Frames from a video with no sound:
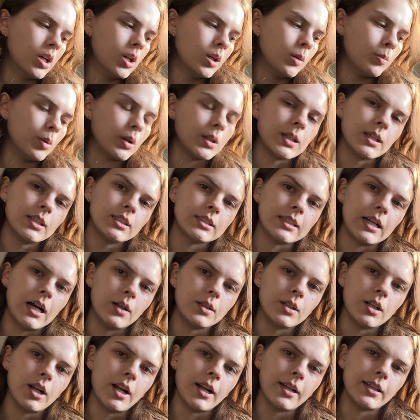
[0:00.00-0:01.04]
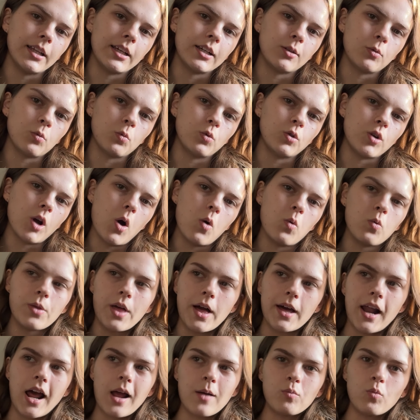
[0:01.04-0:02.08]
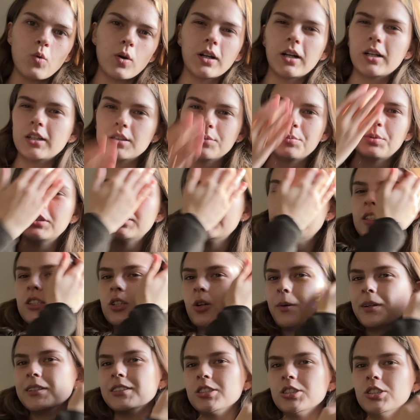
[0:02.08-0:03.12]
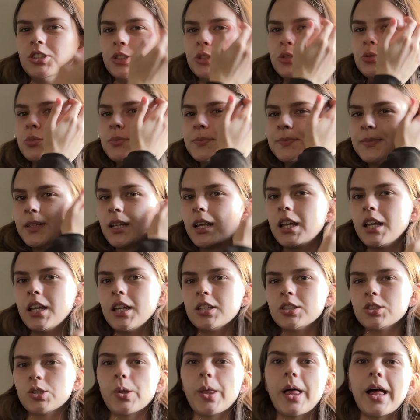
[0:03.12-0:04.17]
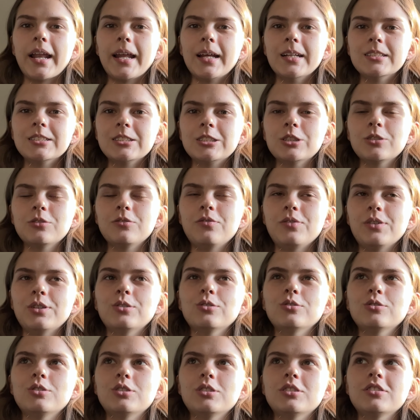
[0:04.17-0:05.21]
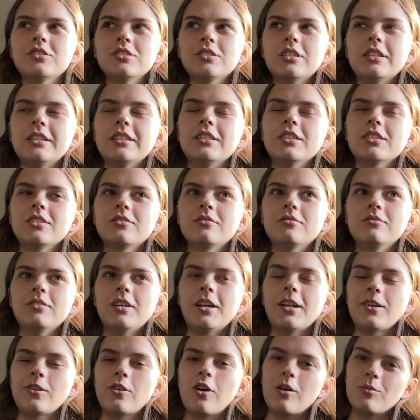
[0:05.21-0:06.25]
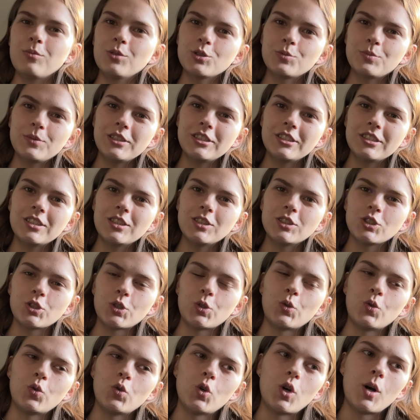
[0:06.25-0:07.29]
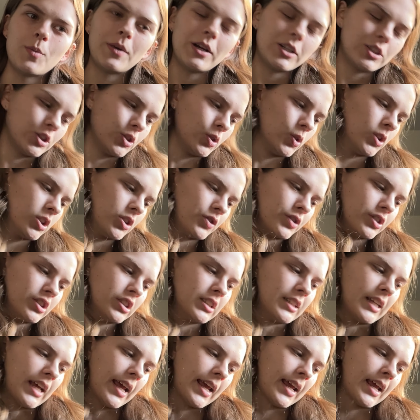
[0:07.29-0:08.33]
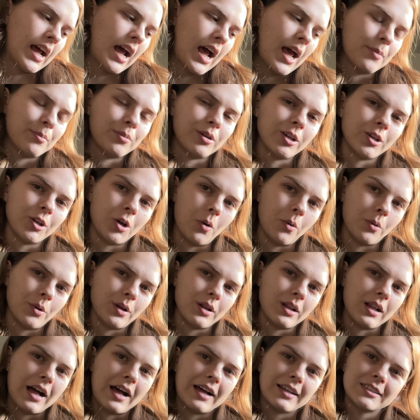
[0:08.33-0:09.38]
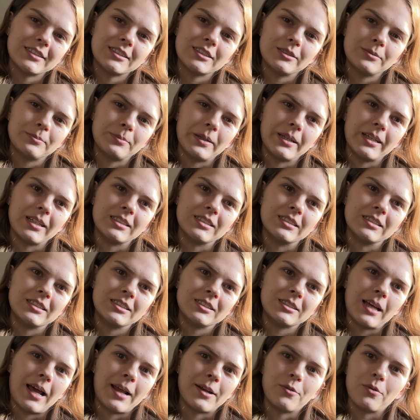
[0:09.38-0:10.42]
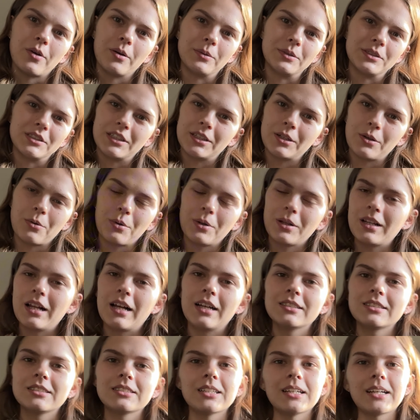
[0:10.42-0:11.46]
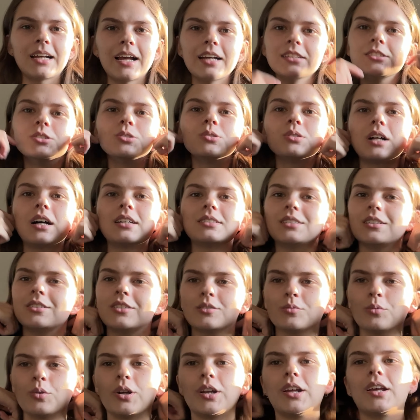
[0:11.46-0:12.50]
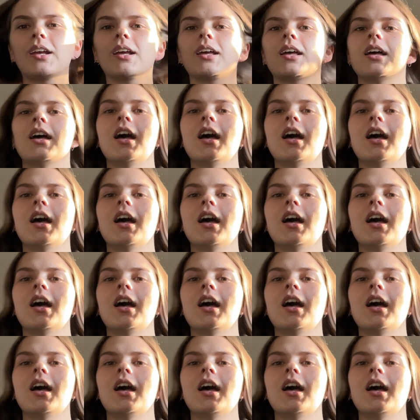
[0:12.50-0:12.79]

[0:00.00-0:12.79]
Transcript: put things down that I like know that I'm 100% going to do so that it still feels like an accomplishment. So on my to-do list for today, I put go to class because I knew I was going to go to class. Like I had two classes this morning.